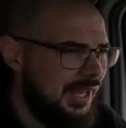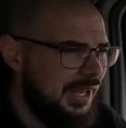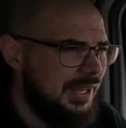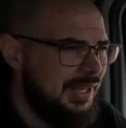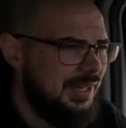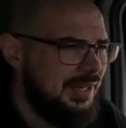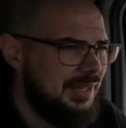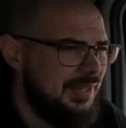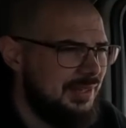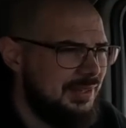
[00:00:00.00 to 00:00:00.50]

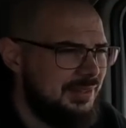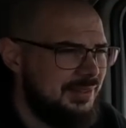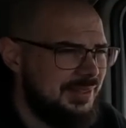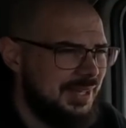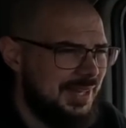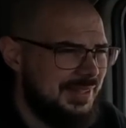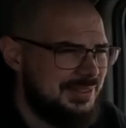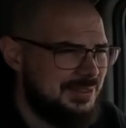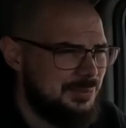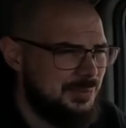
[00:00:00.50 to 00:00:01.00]
and
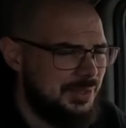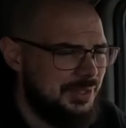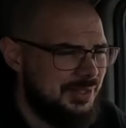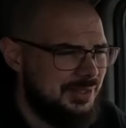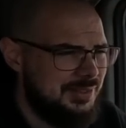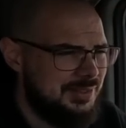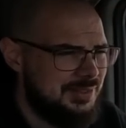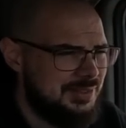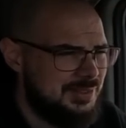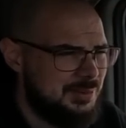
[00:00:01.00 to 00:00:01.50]
hasn't been
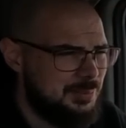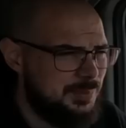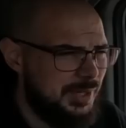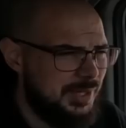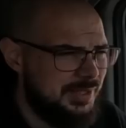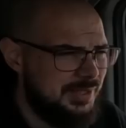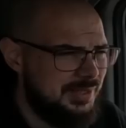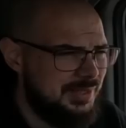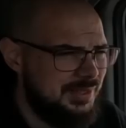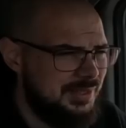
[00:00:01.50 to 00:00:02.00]

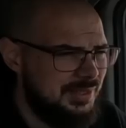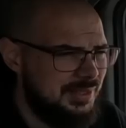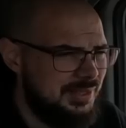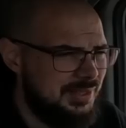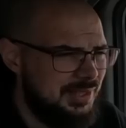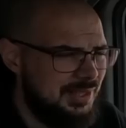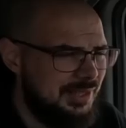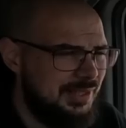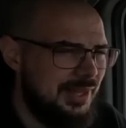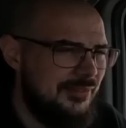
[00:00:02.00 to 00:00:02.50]

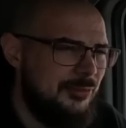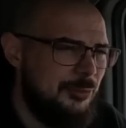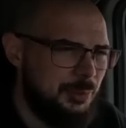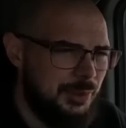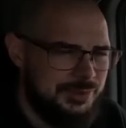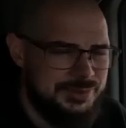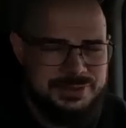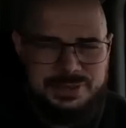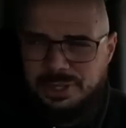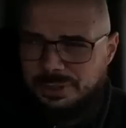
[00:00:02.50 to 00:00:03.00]
inspected. 11
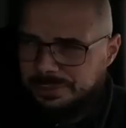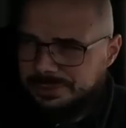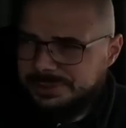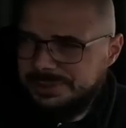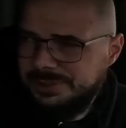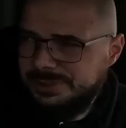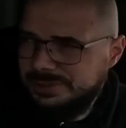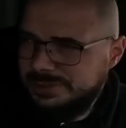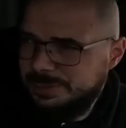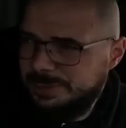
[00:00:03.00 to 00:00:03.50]
months ago it
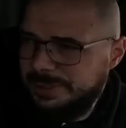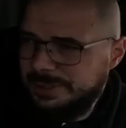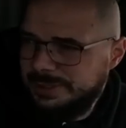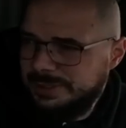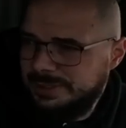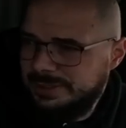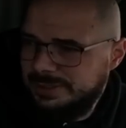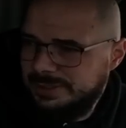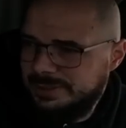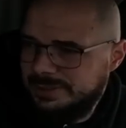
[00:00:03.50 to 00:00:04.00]
was
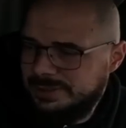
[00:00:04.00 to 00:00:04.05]
inspected.